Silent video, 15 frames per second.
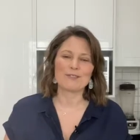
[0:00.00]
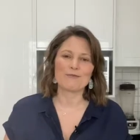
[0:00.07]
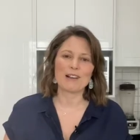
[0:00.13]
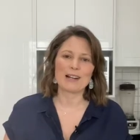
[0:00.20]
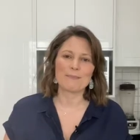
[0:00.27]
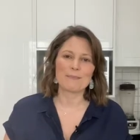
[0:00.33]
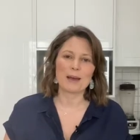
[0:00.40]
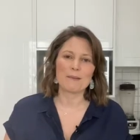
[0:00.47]

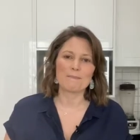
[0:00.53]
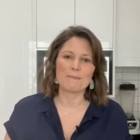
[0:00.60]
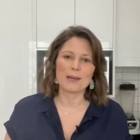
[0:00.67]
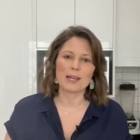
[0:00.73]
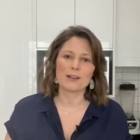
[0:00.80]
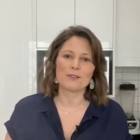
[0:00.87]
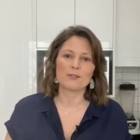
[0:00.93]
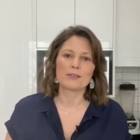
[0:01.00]
ready-made
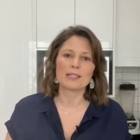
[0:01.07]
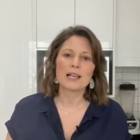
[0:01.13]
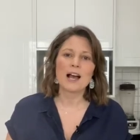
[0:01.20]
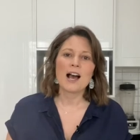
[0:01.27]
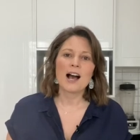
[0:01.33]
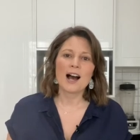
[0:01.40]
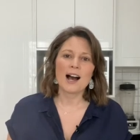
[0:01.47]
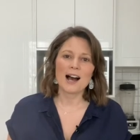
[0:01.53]
meals
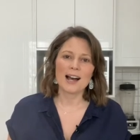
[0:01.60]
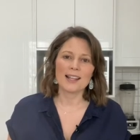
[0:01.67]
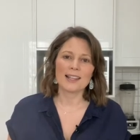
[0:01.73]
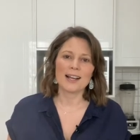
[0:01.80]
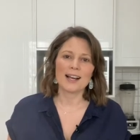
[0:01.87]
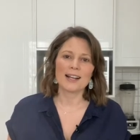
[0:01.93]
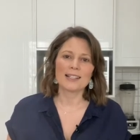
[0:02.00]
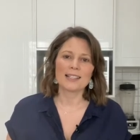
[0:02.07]

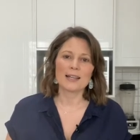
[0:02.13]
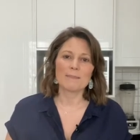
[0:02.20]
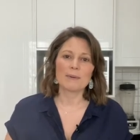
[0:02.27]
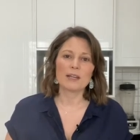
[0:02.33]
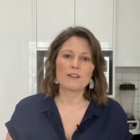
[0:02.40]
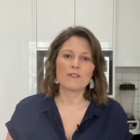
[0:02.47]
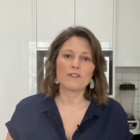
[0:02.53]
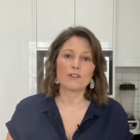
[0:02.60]
highlights a
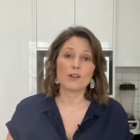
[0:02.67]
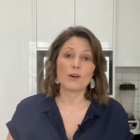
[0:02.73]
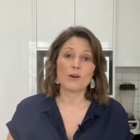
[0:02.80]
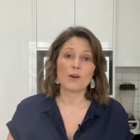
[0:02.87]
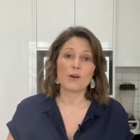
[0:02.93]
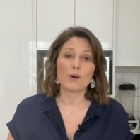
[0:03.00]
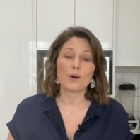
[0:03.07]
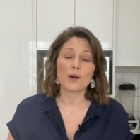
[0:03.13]
big
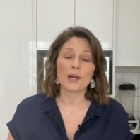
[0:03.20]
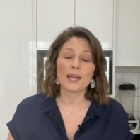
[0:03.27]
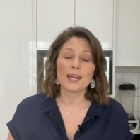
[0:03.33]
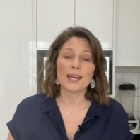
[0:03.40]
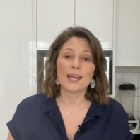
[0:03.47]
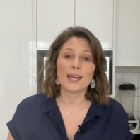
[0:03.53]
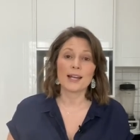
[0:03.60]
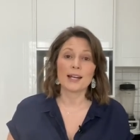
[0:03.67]
flaw
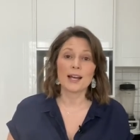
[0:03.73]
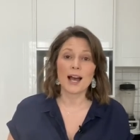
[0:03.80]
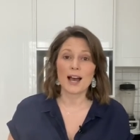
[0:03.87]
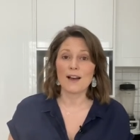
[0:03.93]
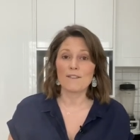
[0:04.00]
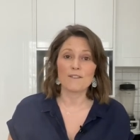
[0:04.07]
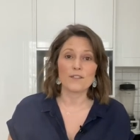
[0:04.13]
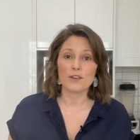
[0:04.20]
in
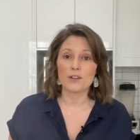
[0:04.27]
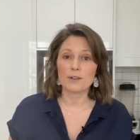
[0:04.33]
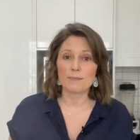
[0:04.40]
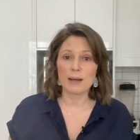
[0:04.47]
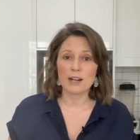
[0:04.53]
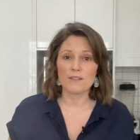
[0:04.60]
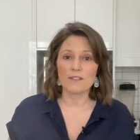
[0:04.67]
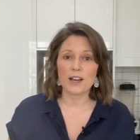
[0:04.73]
our food
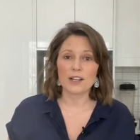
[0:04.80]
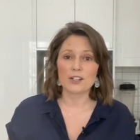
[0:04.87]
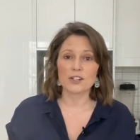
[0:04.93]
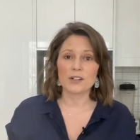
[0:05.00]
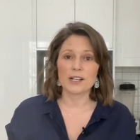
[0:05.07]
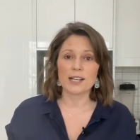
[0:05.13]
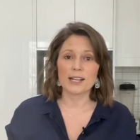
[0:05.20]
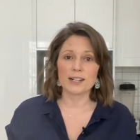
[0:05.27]

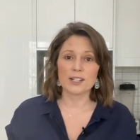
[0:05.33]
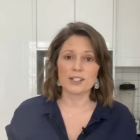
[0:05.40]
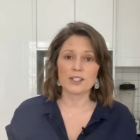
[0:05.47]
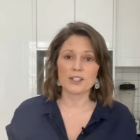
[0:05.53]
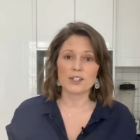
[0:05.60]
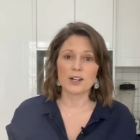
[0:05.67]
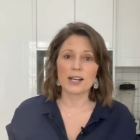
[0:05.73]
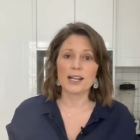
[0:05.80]
manufacturing
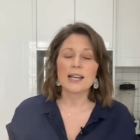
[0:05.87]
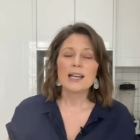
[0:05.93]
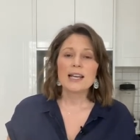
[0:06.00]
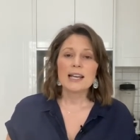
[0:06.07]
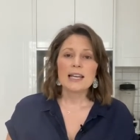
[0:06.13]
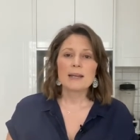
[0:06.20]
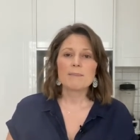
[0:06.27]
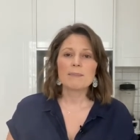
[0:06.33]
industry,
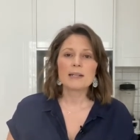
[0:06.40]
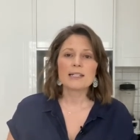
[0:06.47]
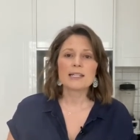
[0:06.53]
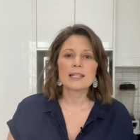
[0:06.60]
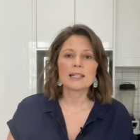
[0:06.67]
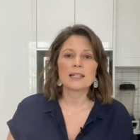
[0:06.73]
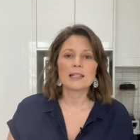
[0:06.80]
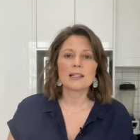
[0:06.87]
in
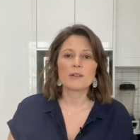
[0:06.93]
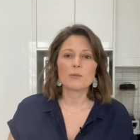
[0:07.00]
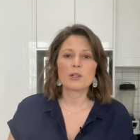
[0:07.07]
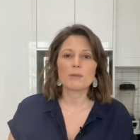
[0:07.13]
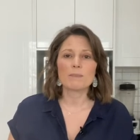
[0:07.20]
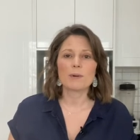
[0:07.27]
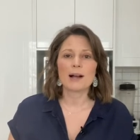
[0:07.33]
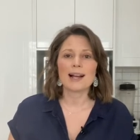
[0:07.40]
particular
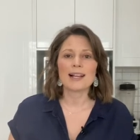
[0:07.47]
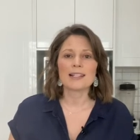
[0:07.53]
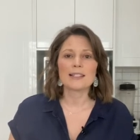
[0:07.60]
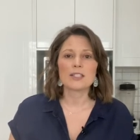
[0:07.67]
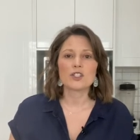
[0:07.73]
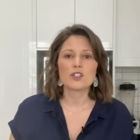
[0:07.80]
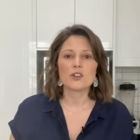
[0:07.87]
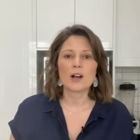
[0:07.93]
with
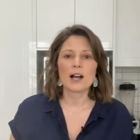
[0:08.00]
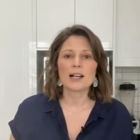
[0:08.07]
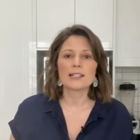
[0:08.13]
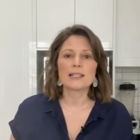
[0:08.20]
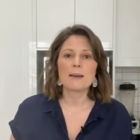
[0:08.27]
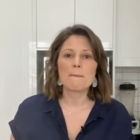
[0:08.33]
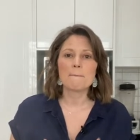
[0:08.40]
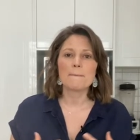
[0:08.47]
brands trying
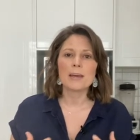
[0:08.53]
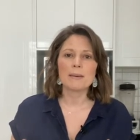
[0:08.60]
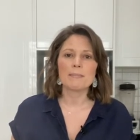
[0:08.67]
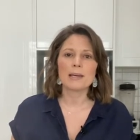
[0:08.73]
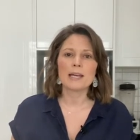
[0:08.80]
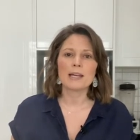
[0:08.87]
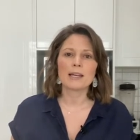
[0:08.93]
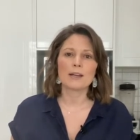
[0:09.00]
to
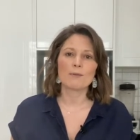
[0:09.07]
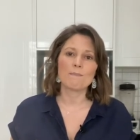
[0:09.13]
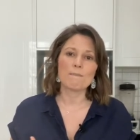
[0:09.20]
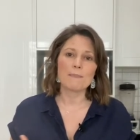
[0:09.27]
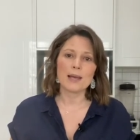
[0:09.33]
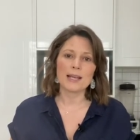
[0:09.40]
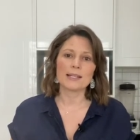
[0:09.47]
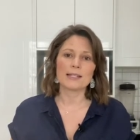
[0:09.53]
mimic
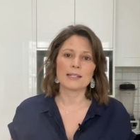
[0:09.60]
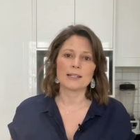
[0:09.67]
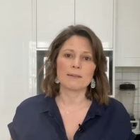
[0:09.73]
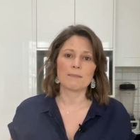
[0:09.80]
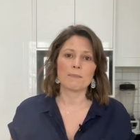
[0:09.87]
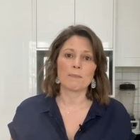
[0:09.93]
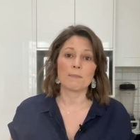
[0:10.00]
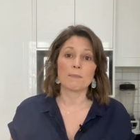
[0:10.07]
meat
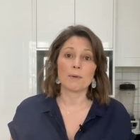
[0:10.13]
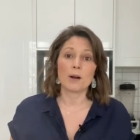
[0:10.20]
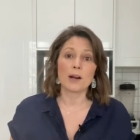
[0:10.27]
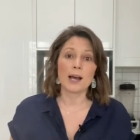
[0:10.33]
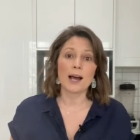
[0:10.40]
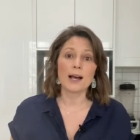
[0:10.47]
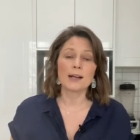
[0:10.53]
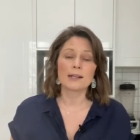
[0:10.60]

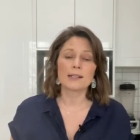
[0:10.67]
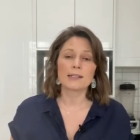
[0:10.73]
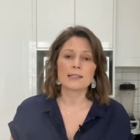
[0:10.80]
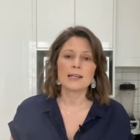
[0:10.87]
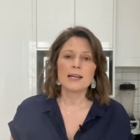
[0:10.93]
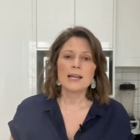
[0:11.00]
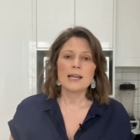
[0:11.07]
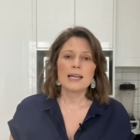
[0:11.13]
products
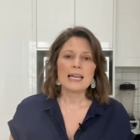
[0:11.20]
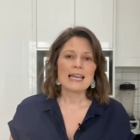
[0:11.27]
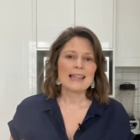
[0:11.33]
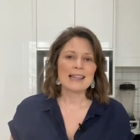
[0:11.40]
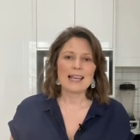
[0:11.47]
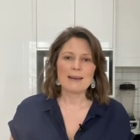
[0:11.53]
in their